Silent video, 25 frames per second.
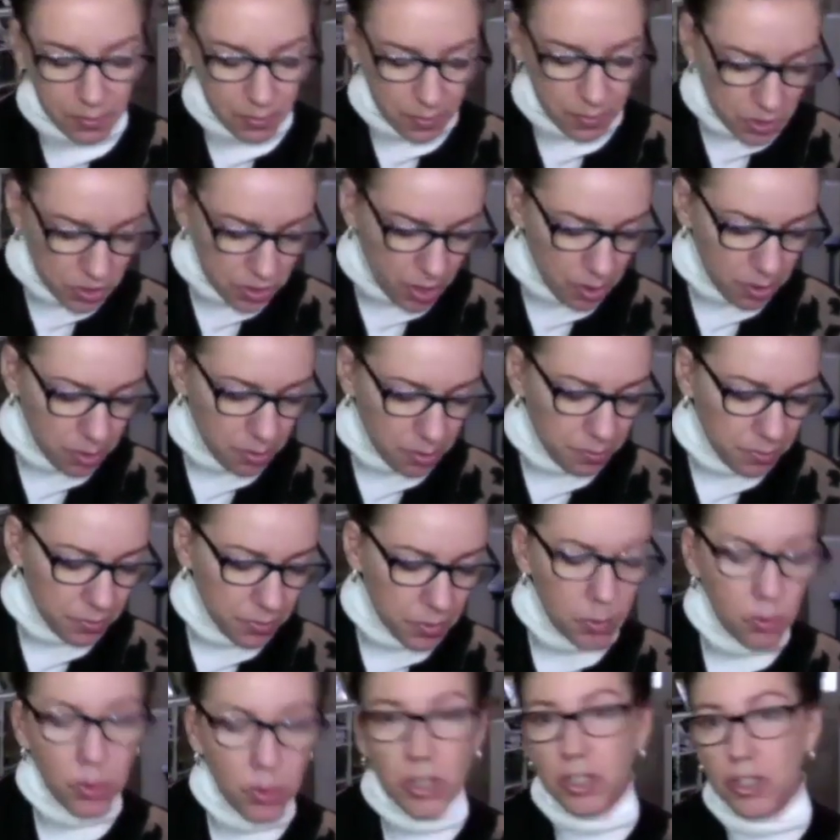So,
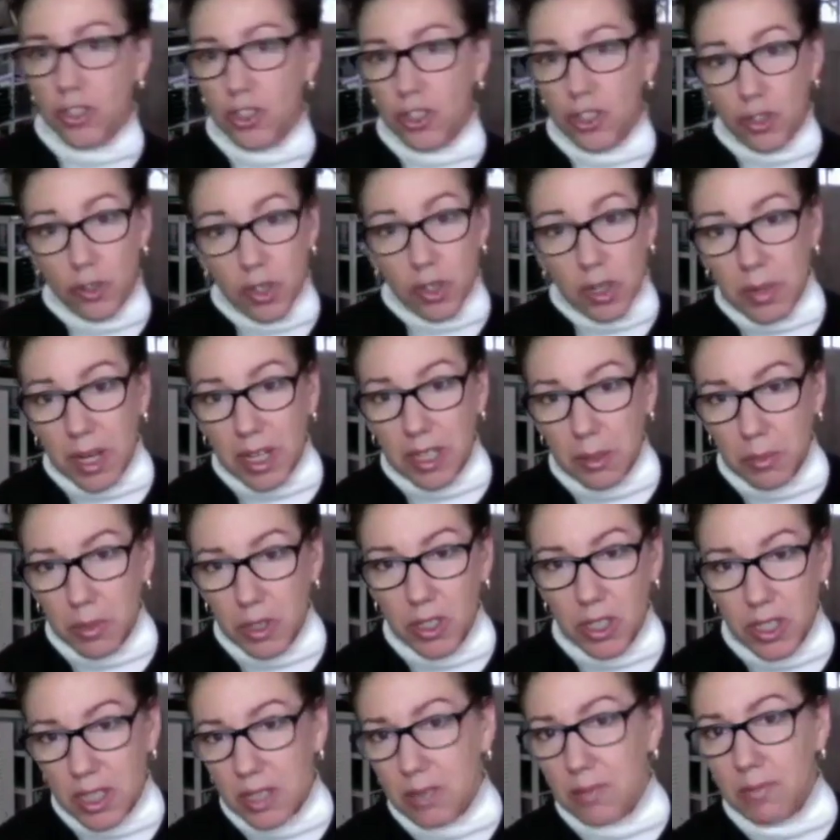or you could just join my
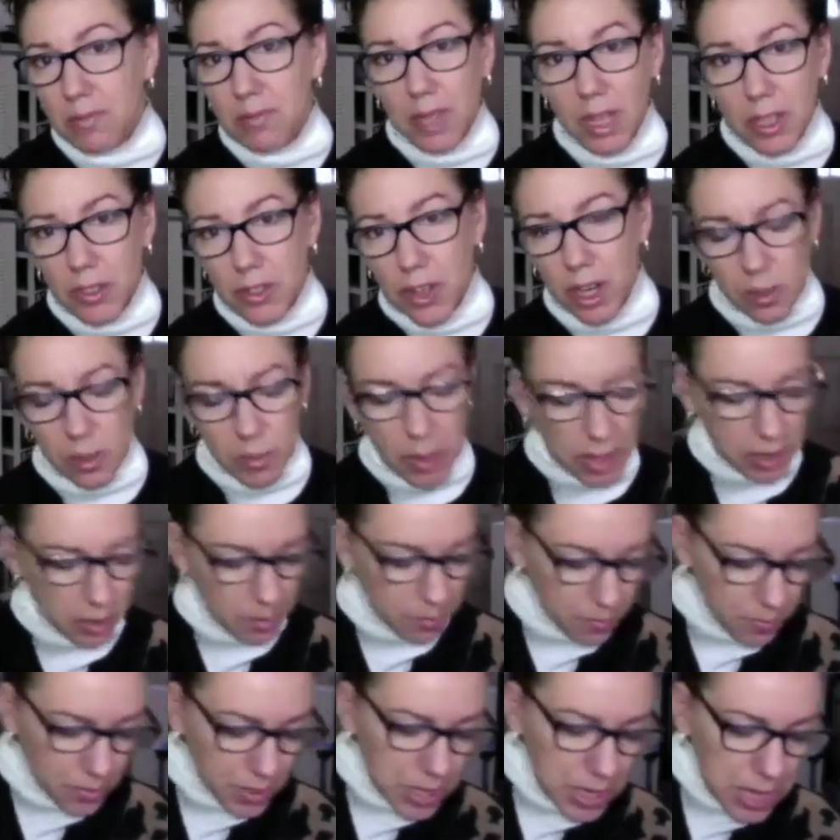community and talk about it.
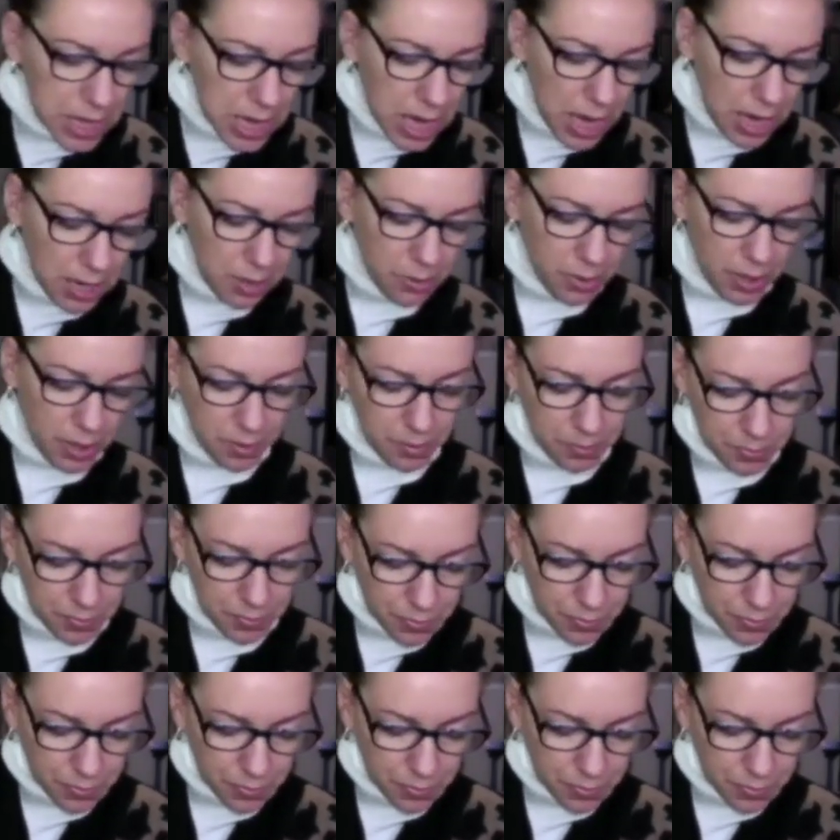Anyway,